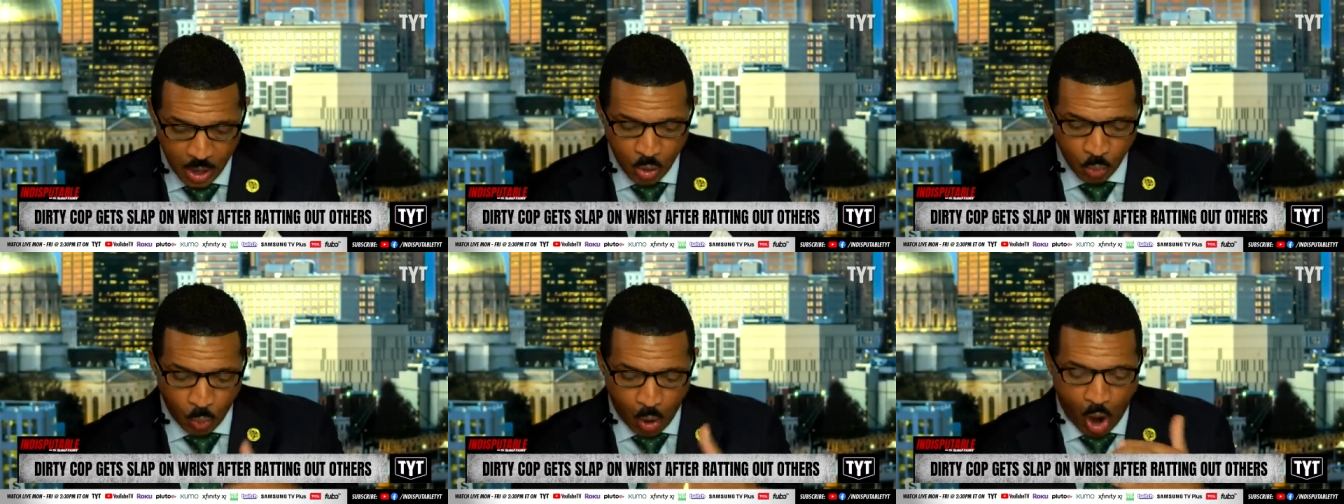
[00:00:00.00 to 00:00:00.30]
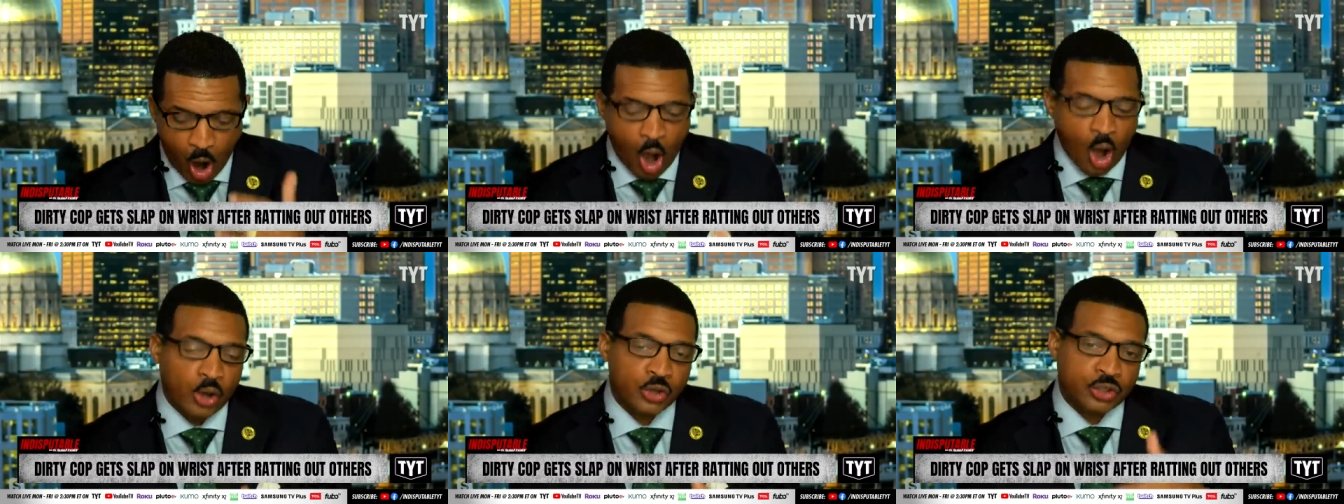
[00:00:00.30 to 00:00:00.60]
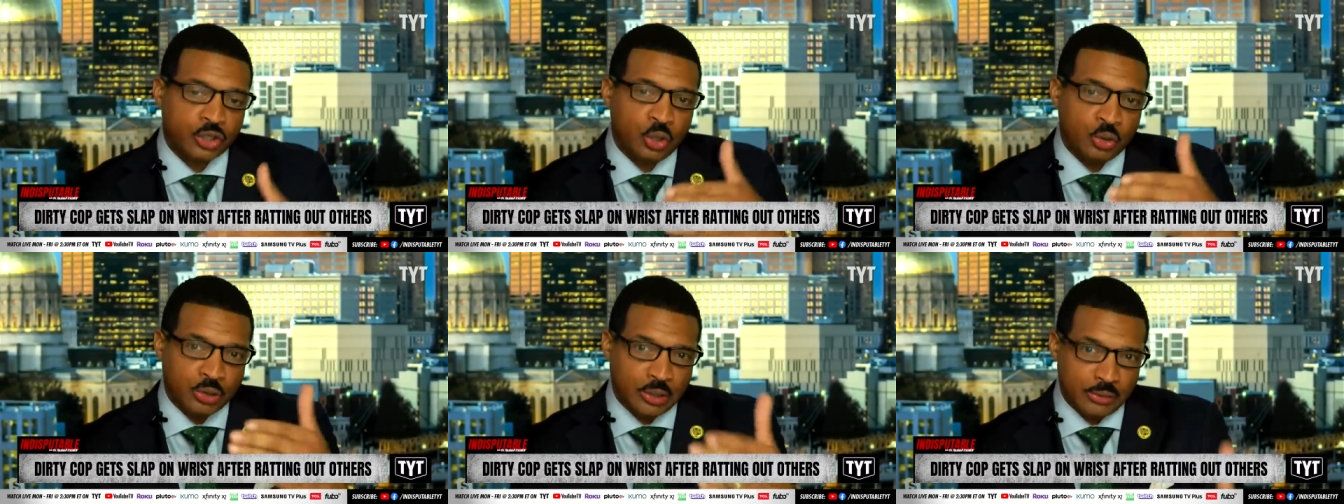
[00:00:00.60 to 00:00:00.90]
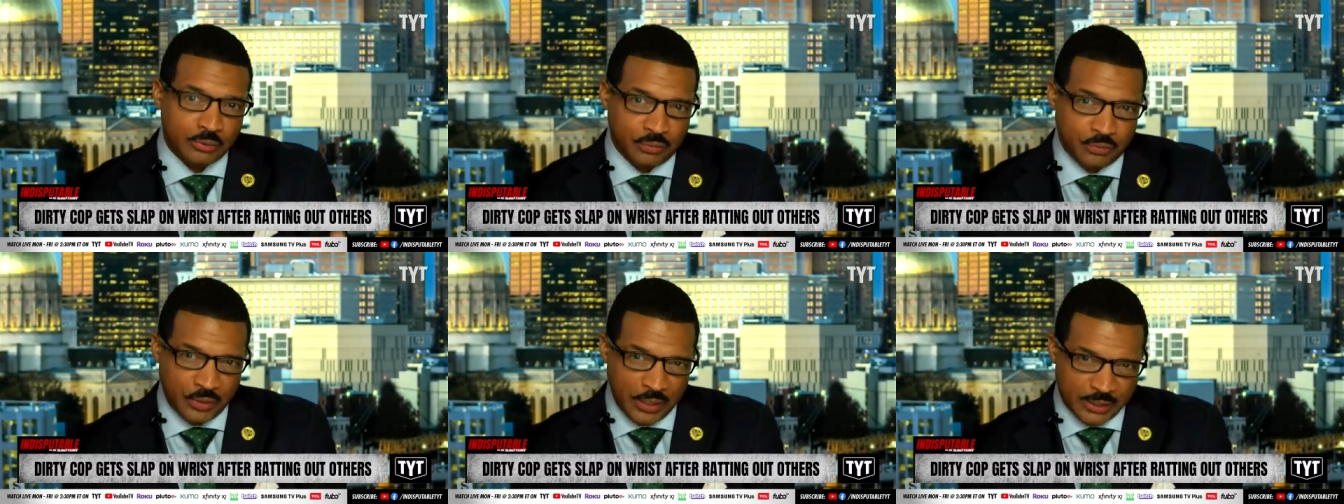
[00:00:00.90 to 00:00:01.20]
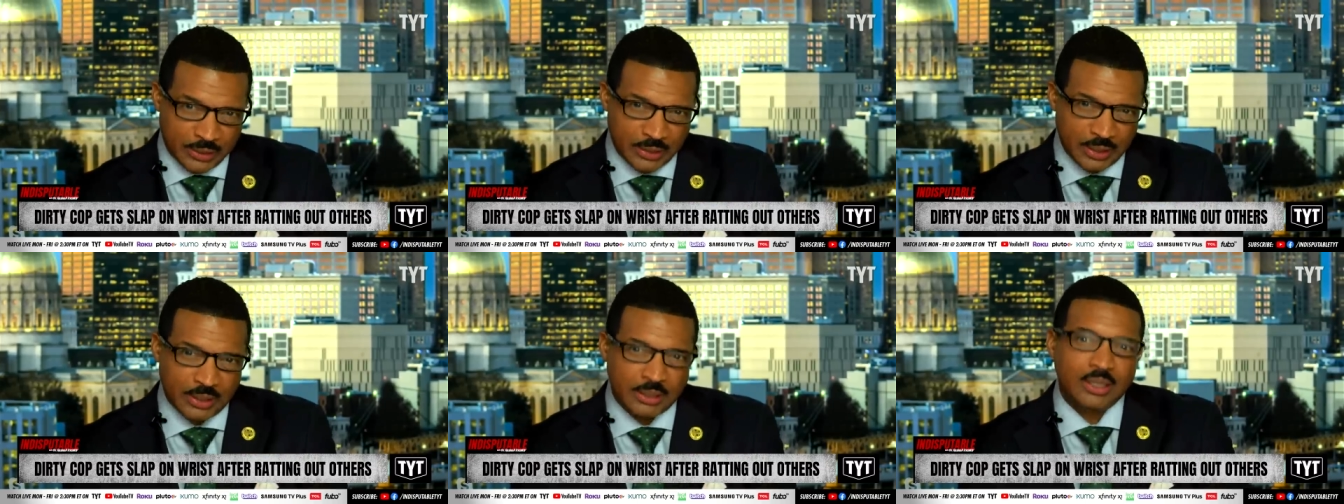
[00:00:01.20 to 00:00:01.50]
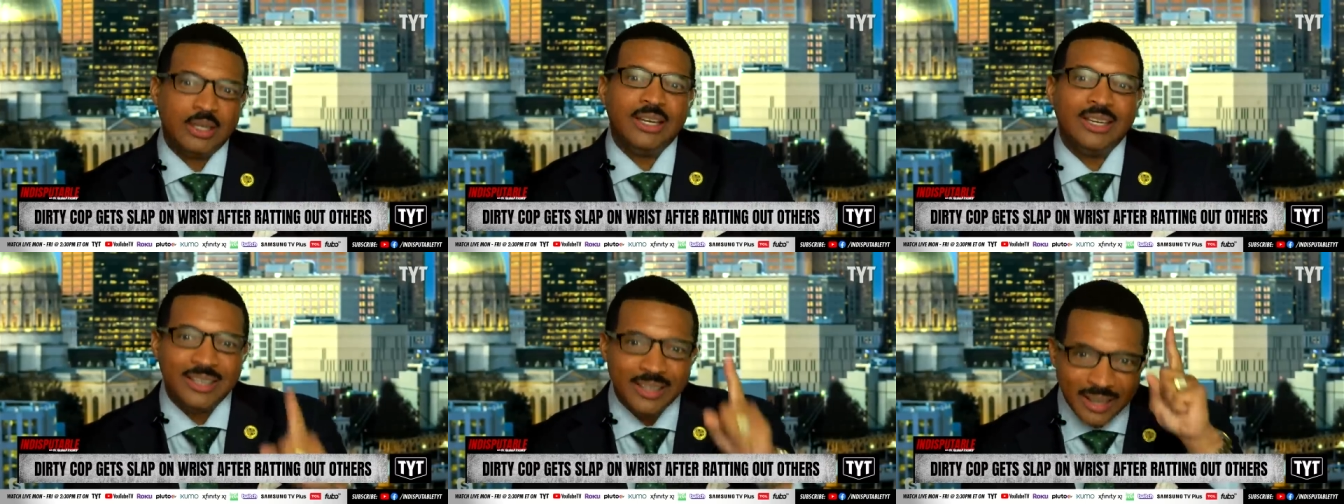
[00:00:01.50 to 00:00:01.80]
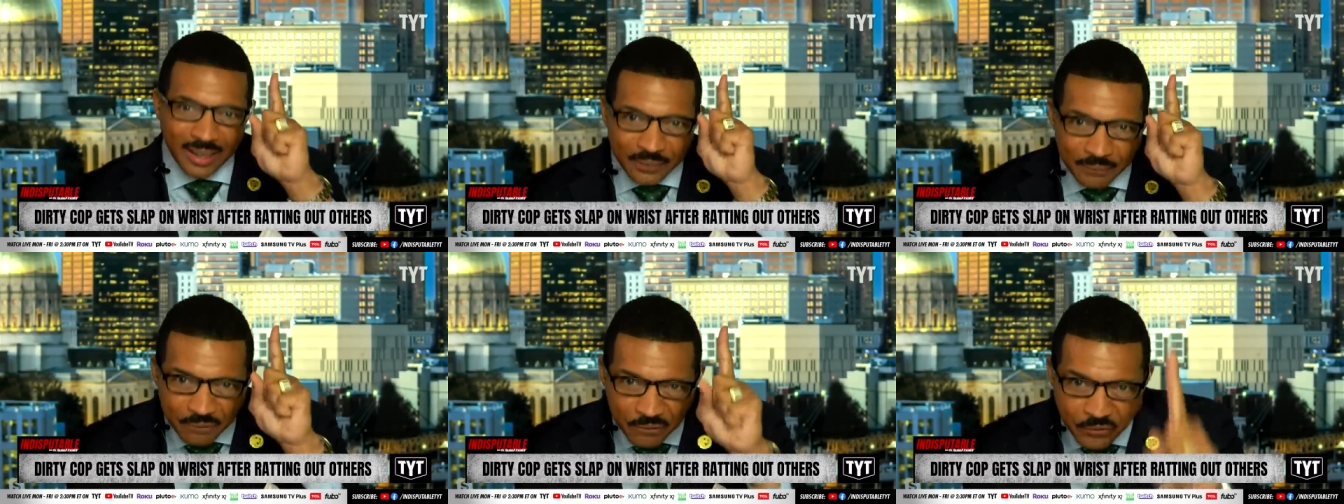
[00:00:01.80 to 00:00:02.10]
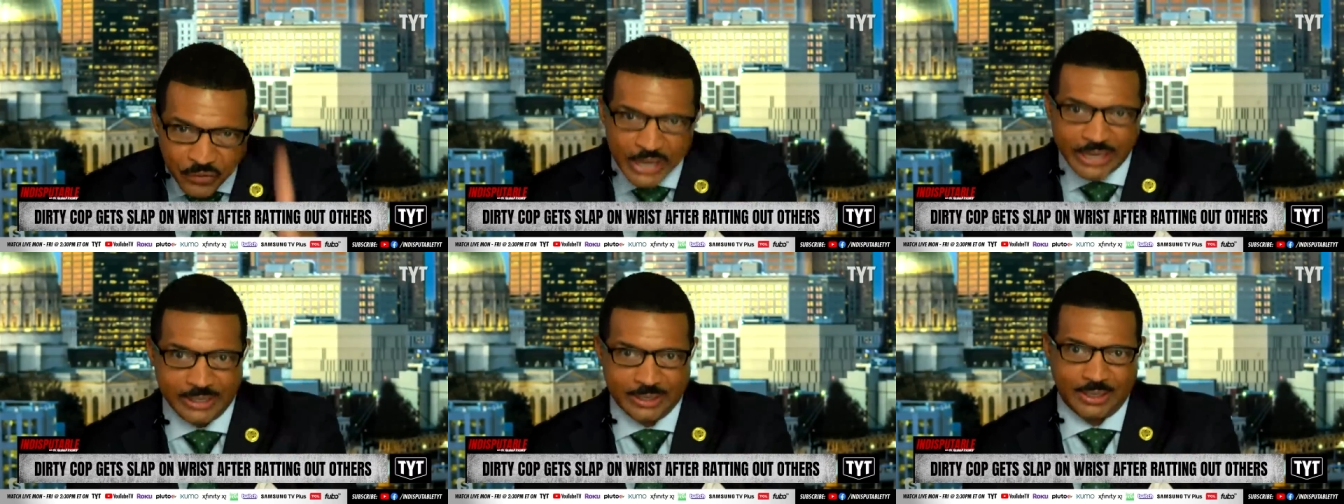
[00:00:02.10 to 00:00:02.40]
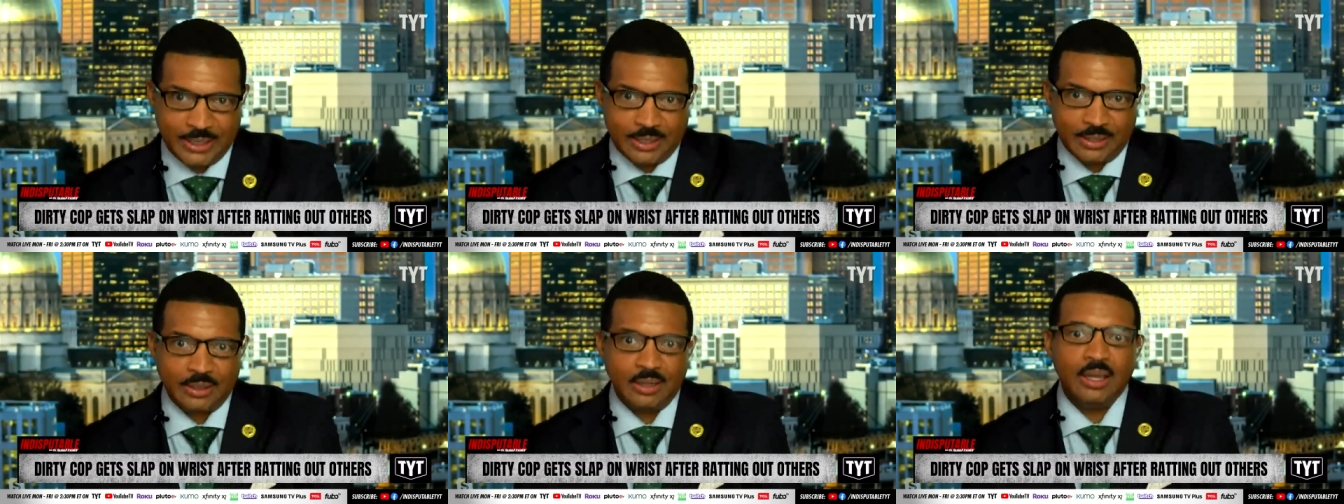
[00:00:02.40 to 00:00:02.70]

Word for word: were also convicted convicted